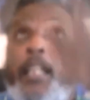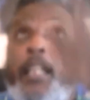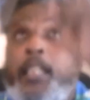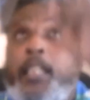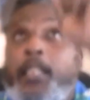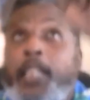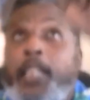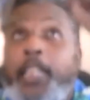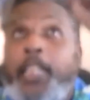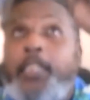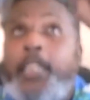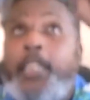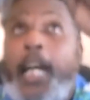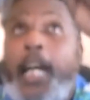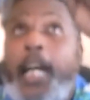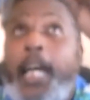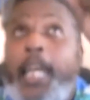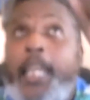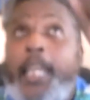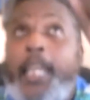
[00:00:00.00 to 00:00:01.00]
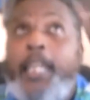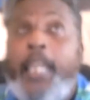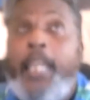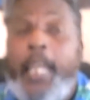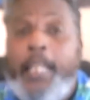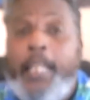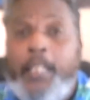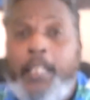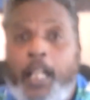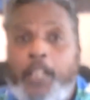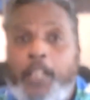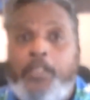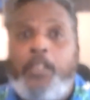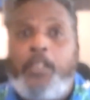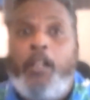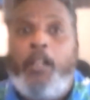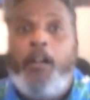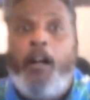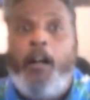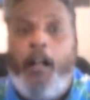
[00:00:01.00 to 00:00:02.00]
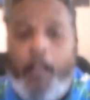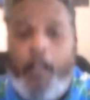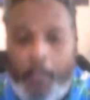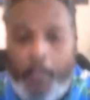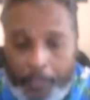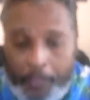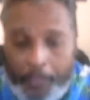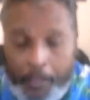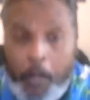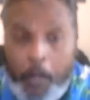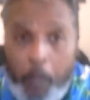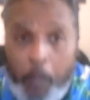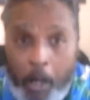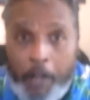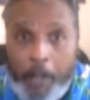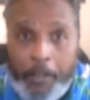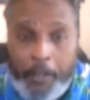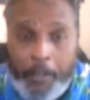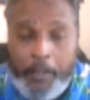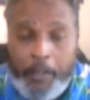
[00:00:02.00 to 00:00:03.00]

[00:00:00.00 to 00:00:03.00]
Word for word: the sky and also the water.